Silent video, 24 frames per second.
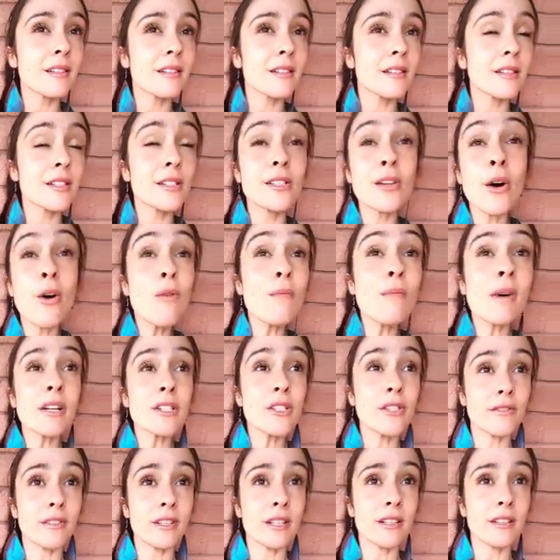so much
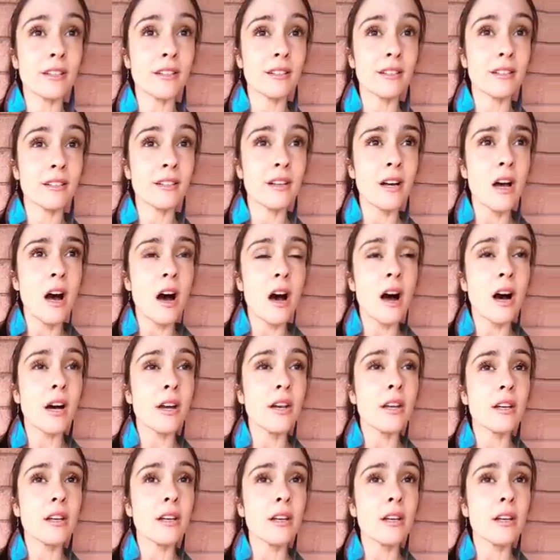of it on